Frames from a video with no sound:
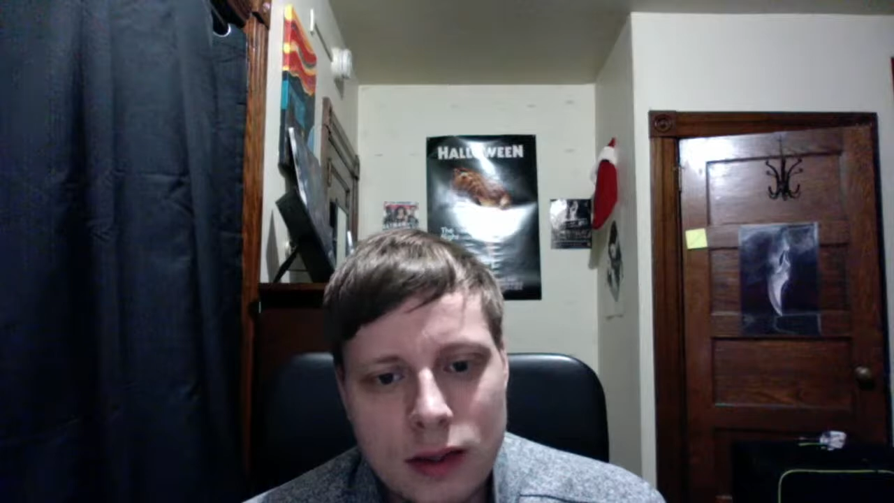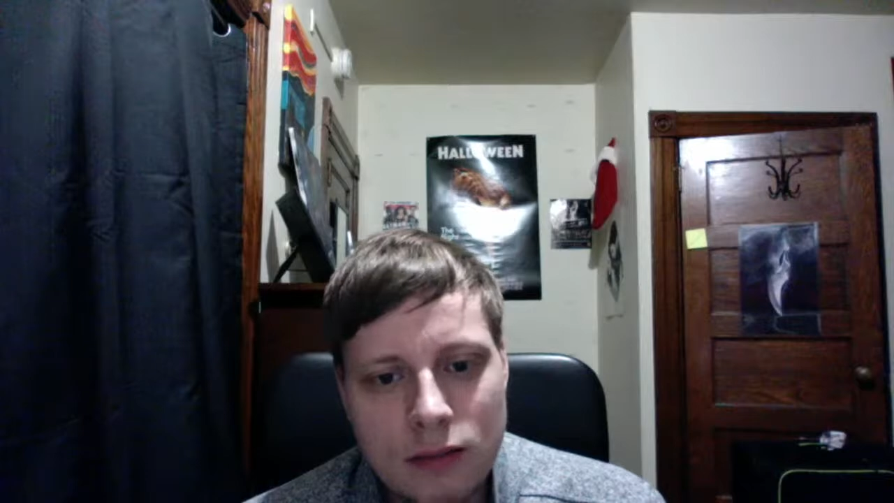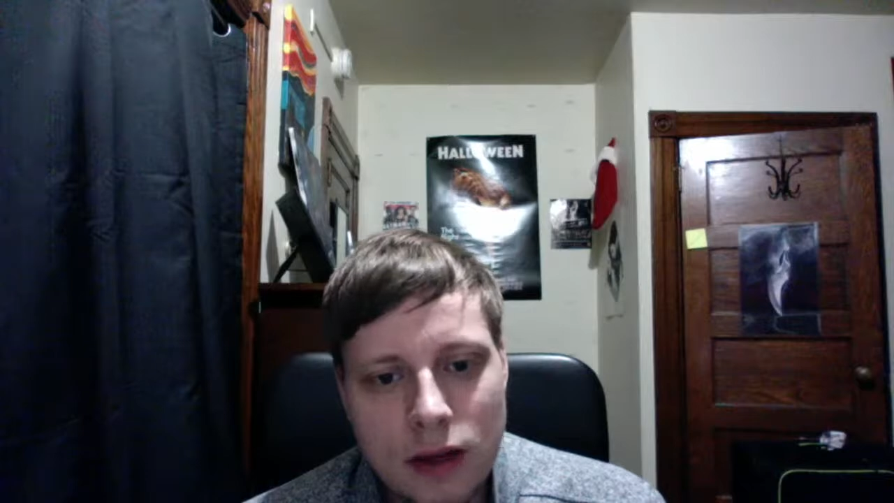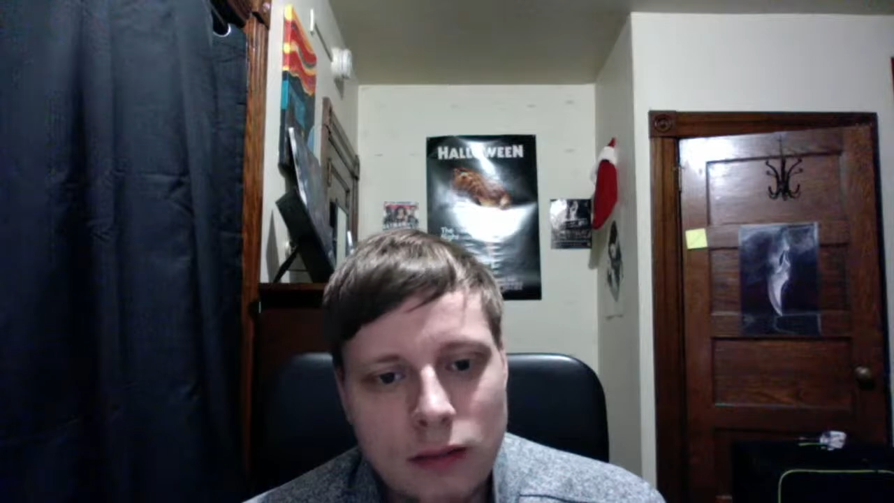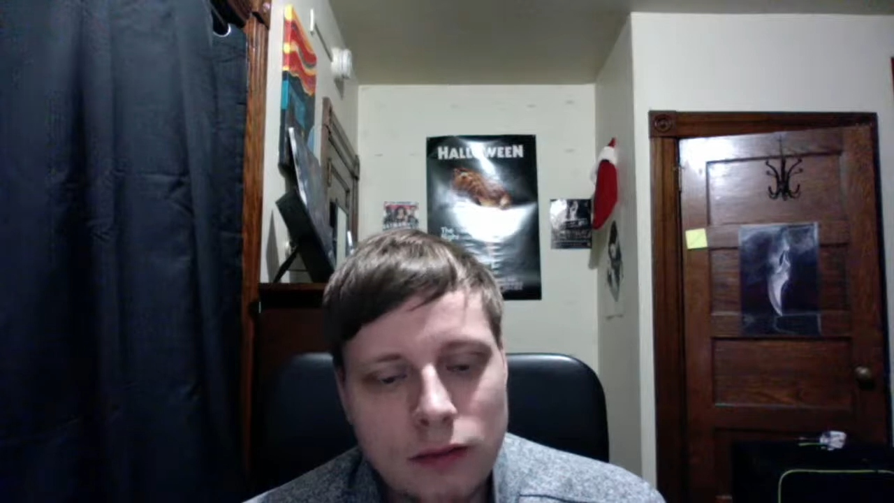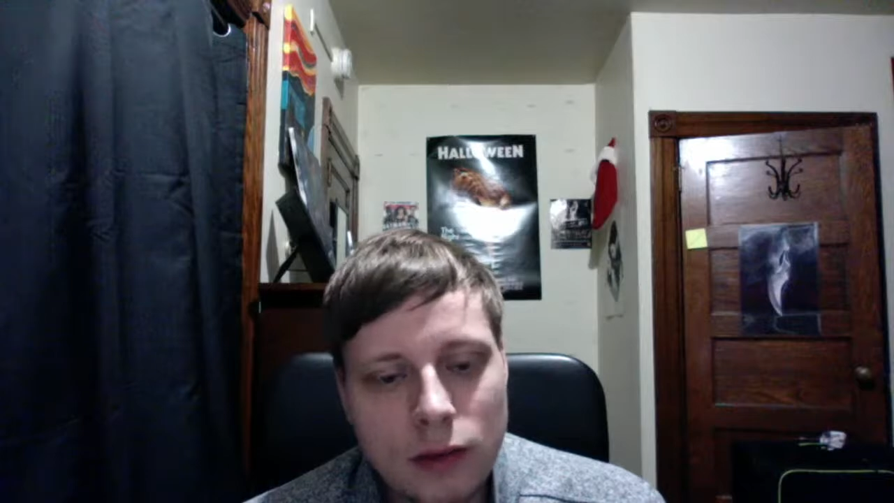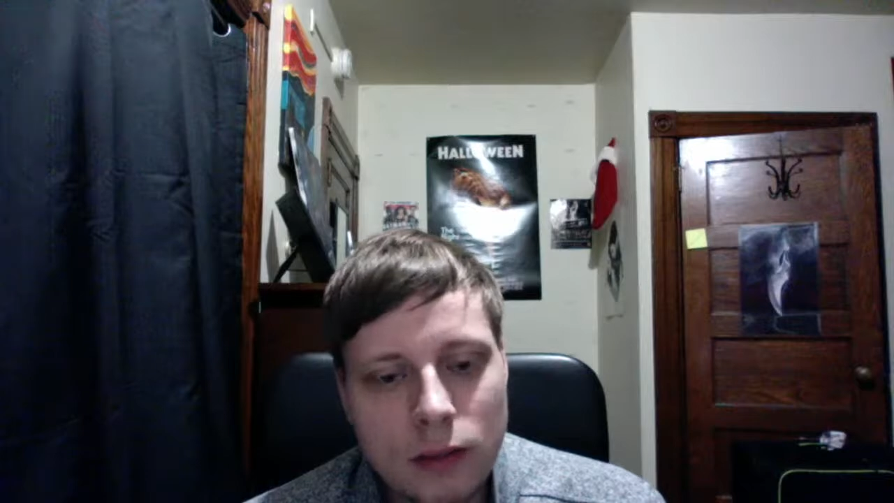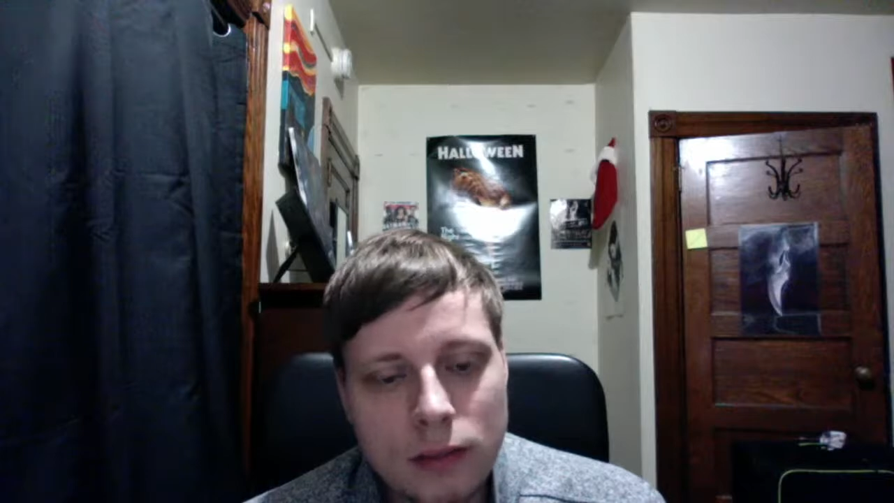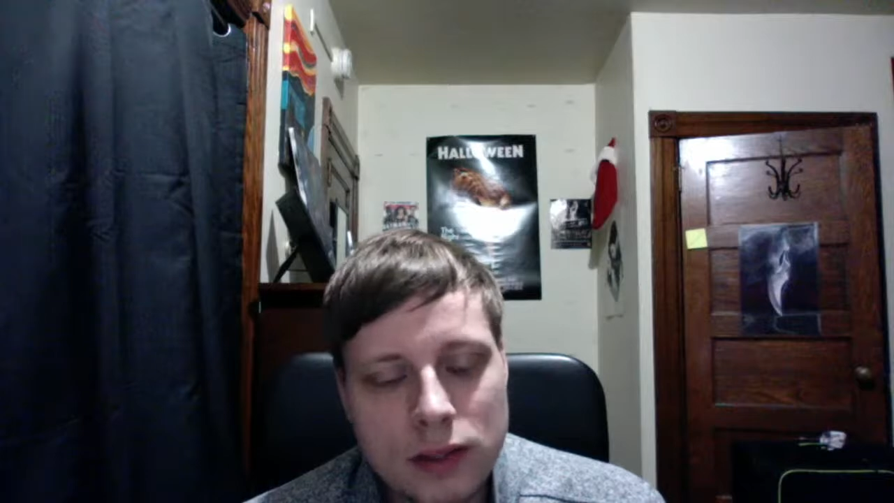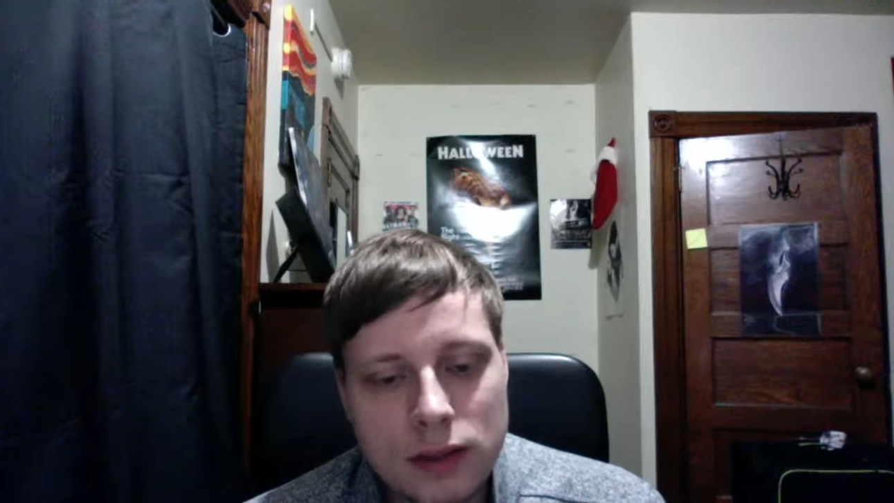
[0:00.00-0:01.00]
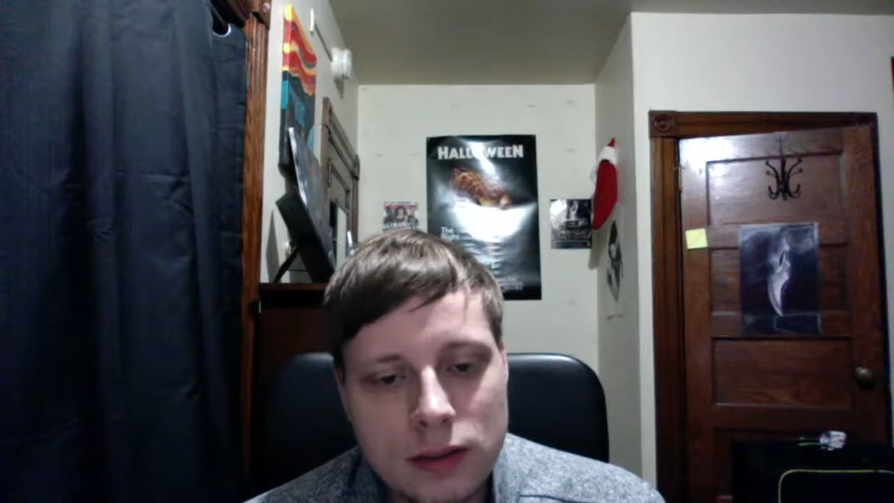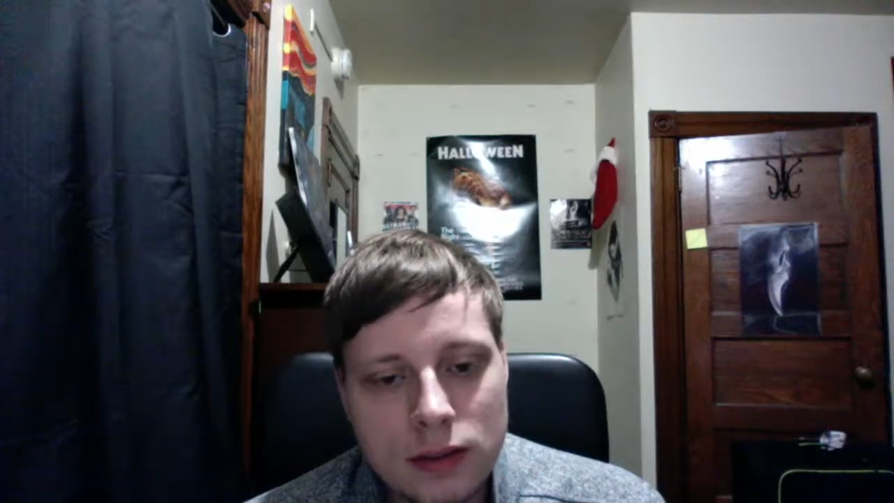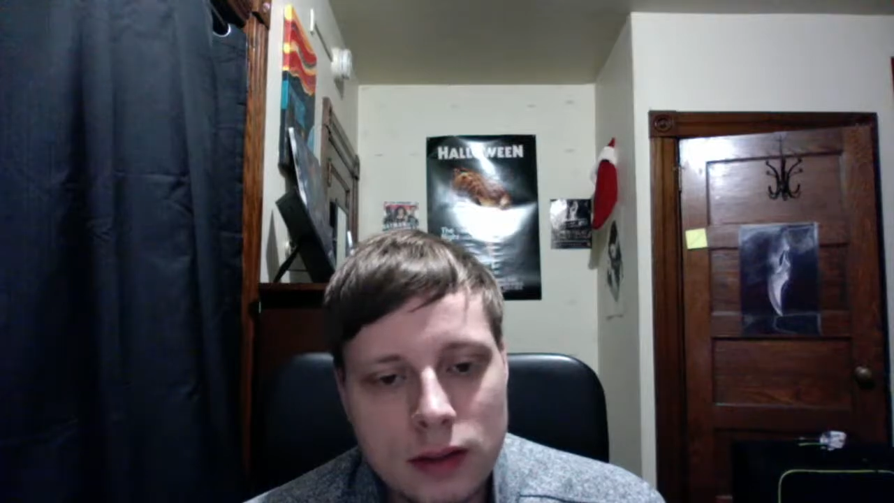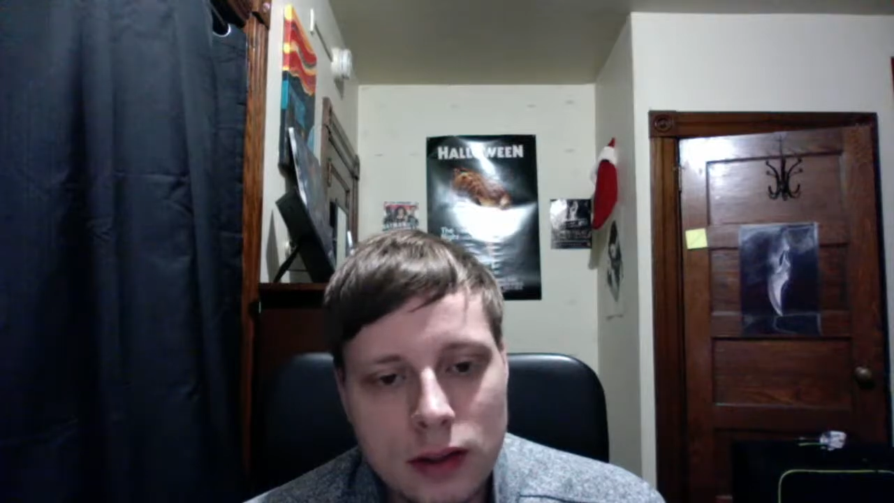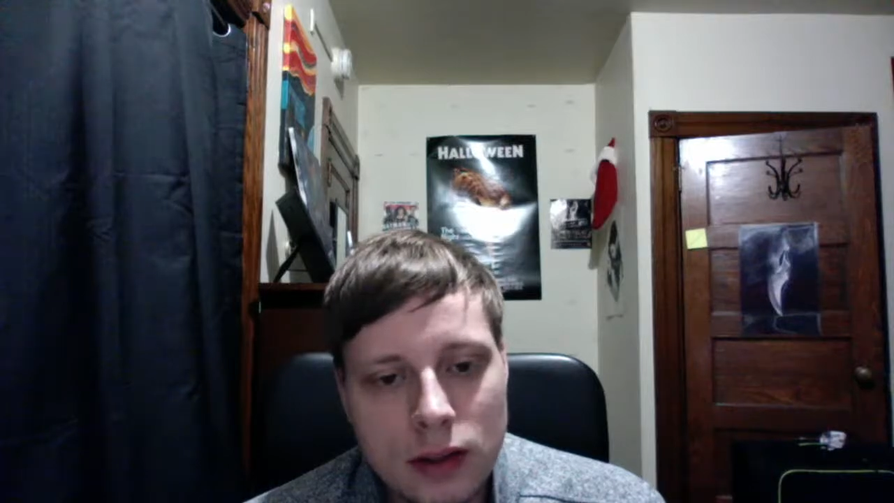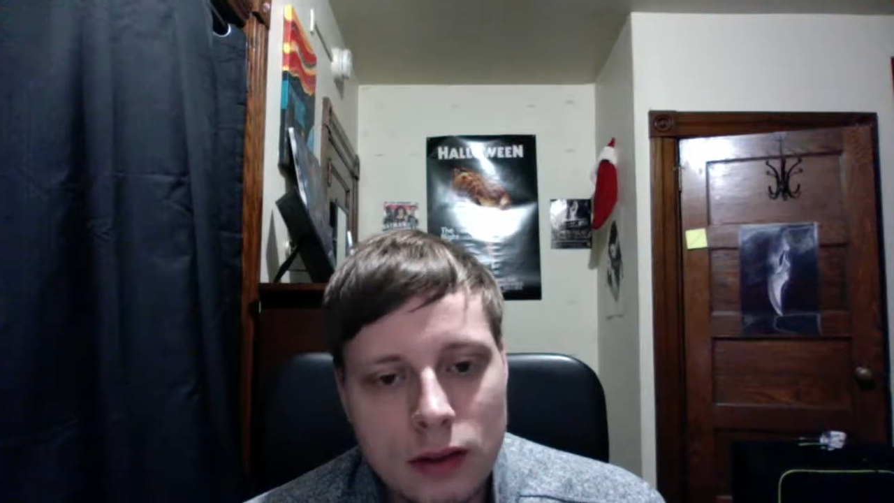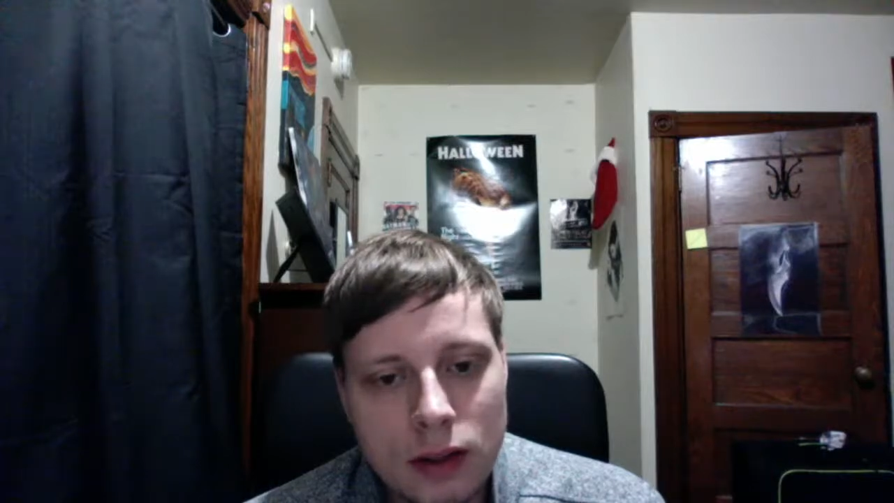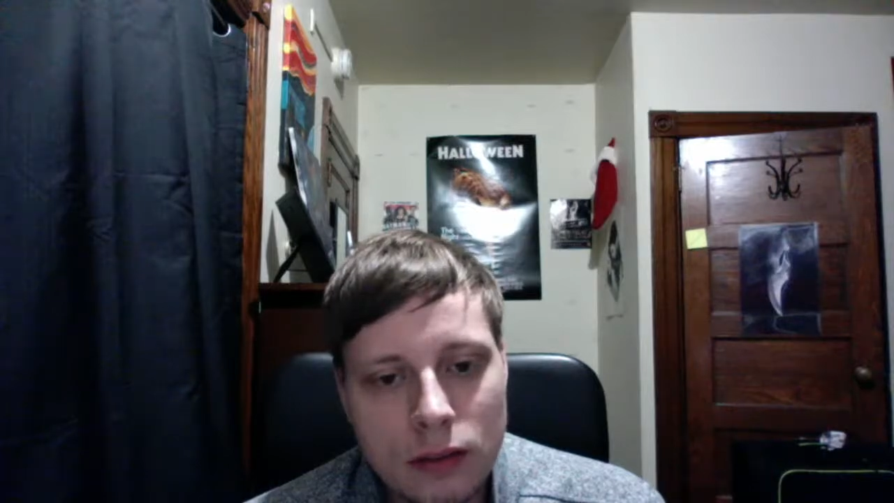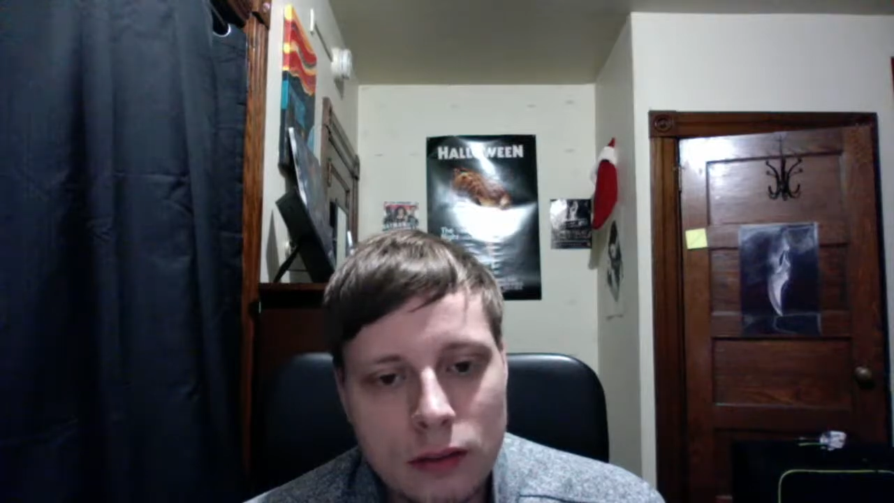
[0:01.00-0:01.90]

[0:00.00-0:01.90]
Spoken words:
fan films, like